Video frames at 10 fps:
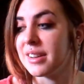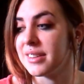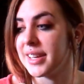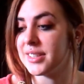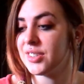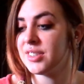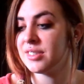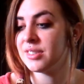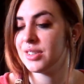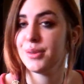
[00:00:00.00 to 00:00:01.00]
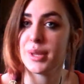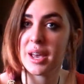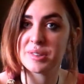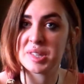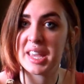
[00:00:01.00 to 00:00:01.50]
Election
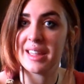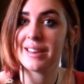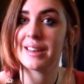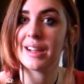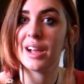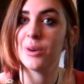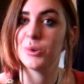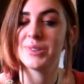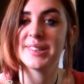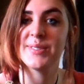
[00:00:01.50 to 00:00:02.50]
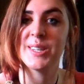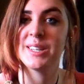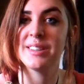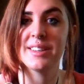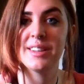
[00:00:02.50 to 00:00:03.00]
2008. I was
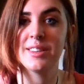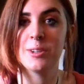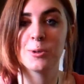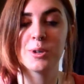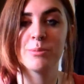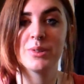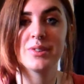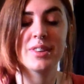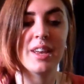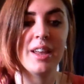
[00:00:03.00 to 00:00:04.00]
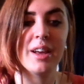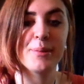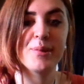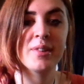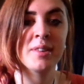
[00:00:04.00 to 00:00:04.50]
living in the dorms, and I
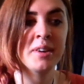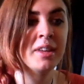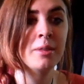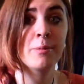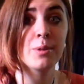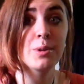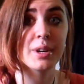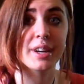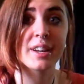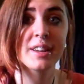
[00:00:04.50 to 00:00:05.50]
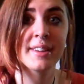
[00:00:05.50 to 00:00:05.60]
was on the 9th floor.